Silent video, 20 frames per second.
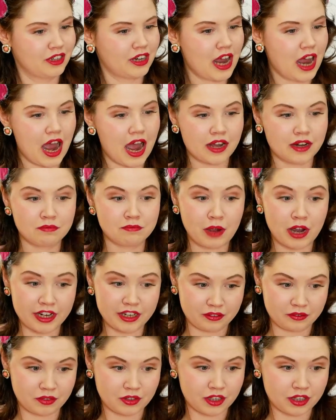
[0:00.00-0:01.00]
And Mike,
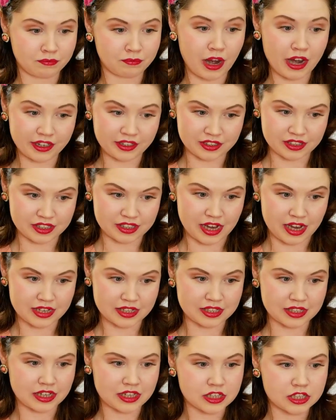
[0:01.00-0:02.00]
uh, Michael says,
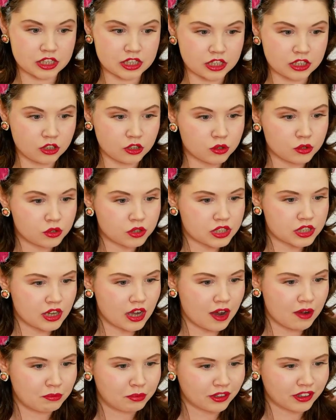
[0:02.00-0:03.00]
a skewed
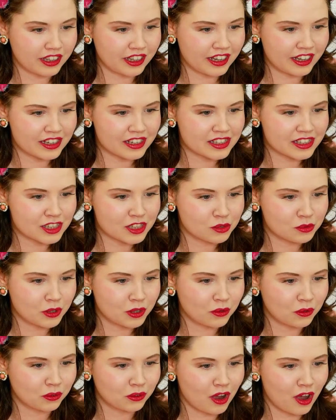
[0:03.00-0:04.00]
sample here since we
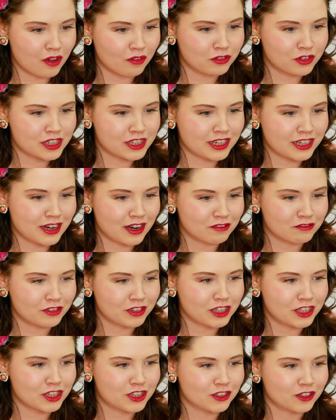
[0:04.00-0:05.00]
all obviously love
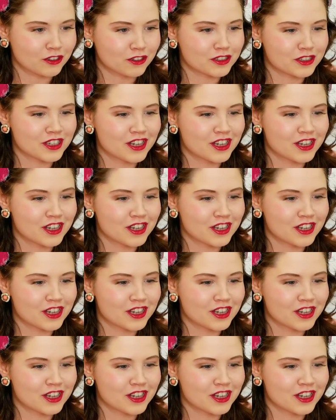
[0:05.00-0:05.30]
vintage looks.